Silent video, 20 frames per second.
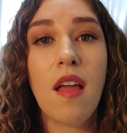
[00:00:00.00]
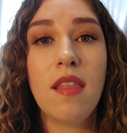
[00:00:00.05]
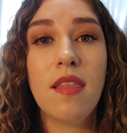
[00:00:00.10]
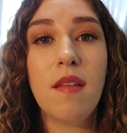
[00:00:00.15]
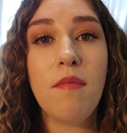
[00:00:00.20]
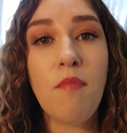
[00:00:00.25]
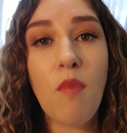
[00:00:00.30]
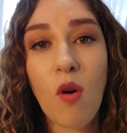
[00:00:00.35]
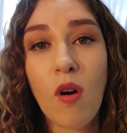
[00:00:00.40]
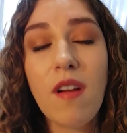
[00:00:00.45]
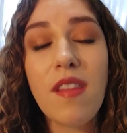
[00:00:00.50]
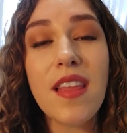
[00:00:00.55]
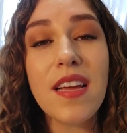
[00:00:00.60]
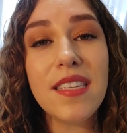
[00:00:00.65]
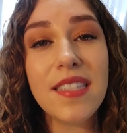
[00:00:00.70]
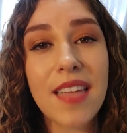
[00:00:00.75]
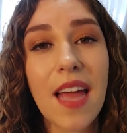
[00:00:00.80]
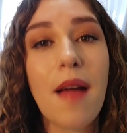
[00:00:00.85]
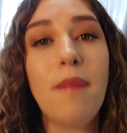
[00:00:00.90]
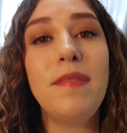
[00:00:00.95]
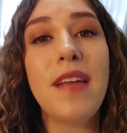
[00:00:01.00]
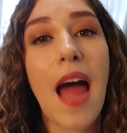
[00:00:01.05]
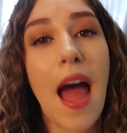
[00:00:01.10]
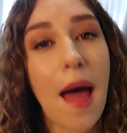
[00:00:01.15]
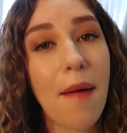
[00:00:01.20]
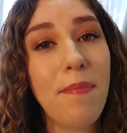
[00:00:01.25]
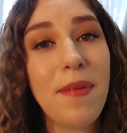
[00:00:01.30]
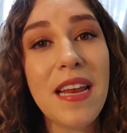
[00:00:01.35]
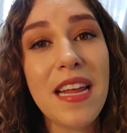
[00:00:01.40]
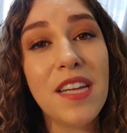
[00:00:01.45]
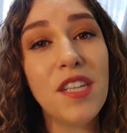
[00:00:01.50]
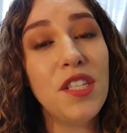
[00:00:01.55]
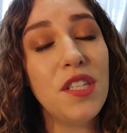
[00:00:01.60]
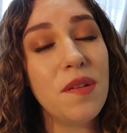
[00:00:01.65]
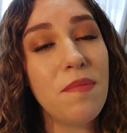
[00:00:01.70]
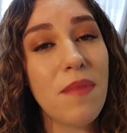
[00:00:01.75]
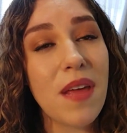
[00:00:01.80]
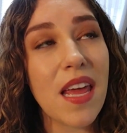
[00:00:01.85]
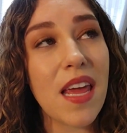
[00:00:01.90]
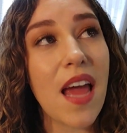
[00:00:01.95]
The more this kept happening
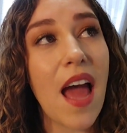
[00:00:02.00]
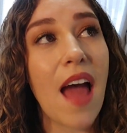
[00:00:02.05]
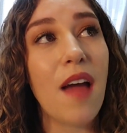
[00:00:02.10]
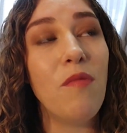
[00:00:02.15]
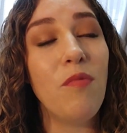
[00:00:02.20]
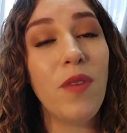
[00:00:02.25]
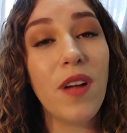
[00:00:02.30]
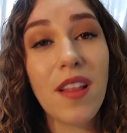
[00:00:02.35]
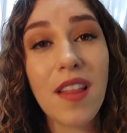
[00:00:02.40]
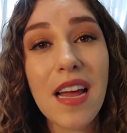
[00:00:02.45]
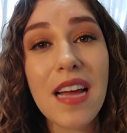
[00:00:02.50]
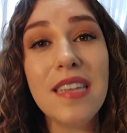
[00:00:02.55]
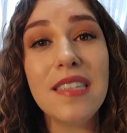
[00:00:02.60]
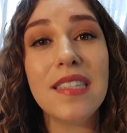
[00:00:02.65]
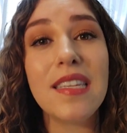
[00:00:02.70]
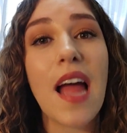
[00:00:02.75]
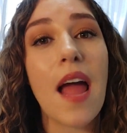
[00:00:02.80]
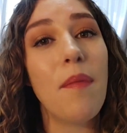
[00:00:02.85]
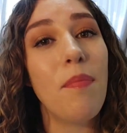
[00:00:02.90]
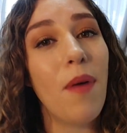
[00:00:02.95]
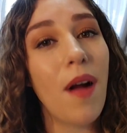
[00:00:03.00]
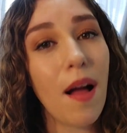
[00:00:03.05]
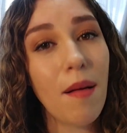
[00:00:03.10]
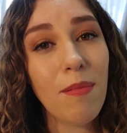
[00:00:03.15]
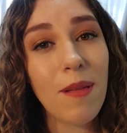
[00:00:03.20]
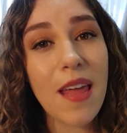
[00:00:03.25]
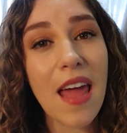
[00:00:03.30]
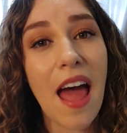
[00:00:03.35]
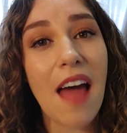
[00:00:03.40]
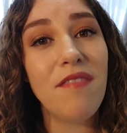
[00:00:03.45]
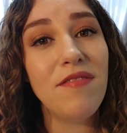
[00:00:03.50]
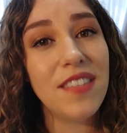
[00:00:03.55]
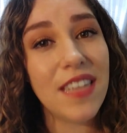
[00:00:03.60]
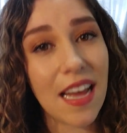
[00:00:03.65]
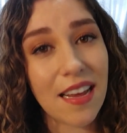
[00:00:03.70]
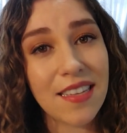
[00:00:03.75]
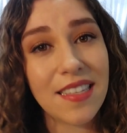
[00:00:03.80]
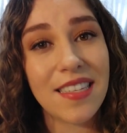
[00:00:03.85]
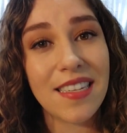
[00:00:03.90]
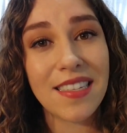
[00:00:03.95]
to me, I realized I probably have
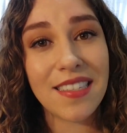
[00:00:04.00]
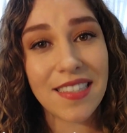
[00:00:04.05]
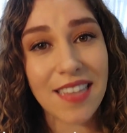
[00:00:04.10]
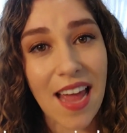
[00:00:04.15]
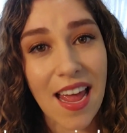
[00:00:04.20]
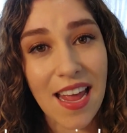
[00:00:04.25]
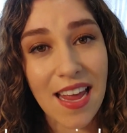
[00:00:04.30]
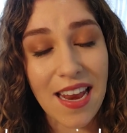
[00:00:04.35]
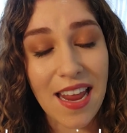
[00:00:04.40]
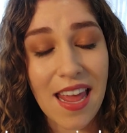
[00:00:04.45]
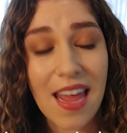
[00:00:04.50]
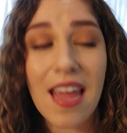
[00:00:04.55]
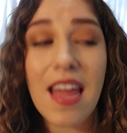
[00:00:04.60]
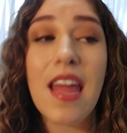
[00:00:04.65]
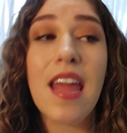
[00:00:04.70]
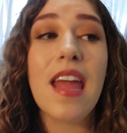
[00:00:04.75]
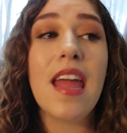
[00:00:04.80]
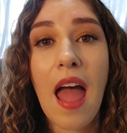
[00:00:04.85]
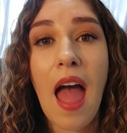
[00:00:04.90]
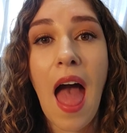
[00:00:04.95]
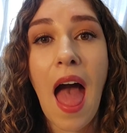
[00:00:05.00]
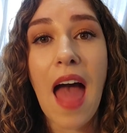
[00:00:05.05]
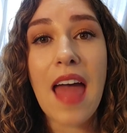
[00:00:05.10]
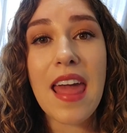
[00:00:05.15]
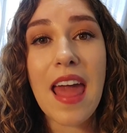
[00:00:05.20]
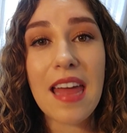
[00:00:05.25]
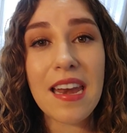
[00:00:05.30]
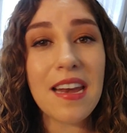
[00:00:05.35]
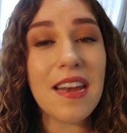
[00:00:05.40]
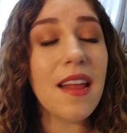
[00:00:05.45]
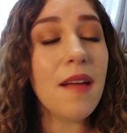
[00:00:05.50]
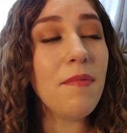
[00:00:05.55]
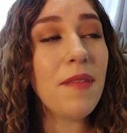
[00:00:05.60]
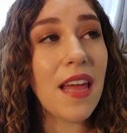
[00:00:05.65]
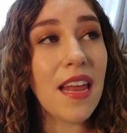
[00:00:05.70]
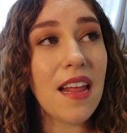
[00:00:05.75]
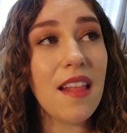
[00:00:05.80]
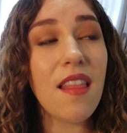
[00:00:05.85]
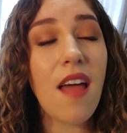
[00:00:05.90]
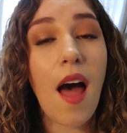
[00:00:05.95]
test anxiety. I ended up
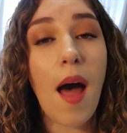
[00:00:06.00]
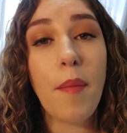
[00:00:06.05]
getting the